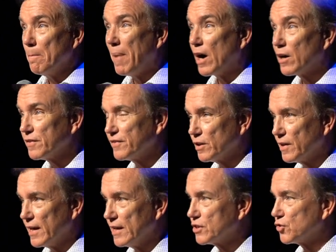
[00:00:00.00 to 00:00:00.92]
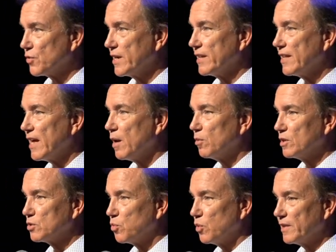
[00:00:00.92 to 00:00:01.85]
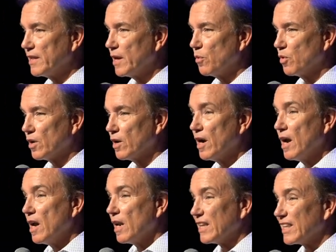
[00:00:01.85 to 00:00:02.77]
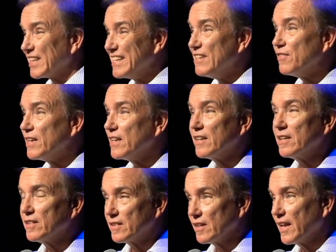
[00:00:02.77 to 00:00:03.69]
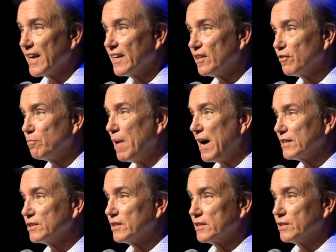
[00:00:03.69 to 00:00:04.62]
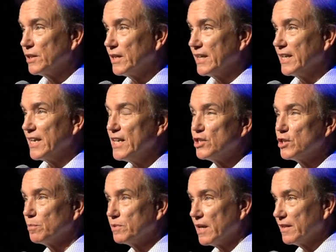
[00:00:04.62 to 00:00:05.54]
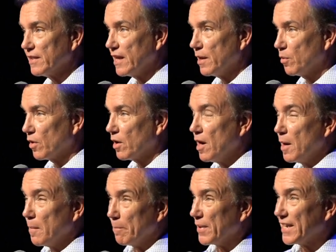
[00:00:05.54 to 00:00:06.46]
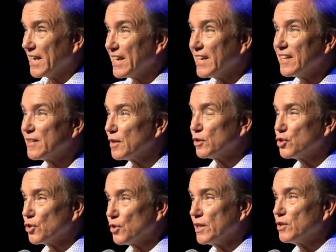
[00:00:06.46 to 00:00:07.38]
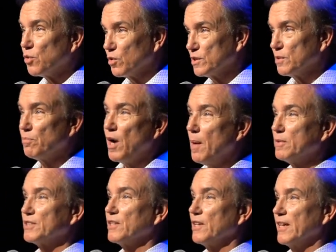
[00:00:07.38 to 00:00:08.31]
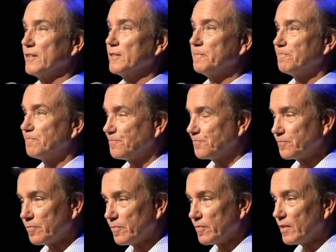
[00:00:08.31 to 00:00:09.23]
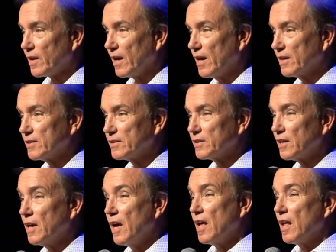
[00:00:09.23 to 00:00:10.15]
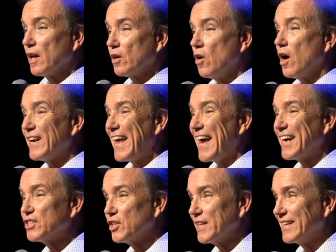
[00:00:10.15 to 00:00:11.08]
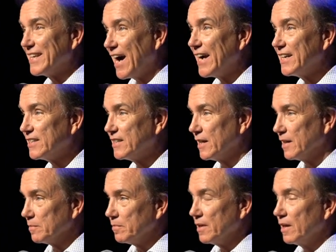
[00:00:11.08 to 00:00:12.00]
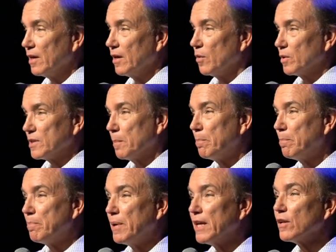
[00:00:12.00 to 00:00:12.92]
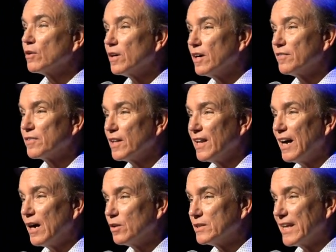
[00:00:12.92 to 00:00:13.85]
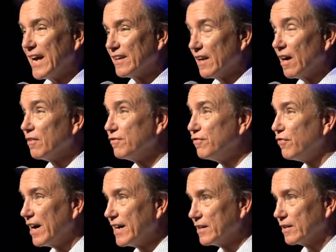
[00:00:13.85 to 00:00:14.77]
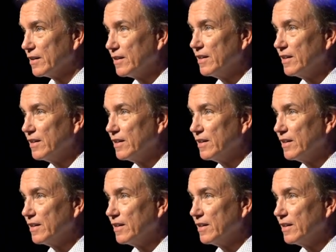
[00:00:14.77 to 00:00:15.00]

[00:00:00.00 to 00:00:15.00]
part of their history, and that was when they were leaving the land of bondage in Egypt and they were beginning their journey towards a promised land. And uh, God actually guided them with a pillar of cloud and of fire.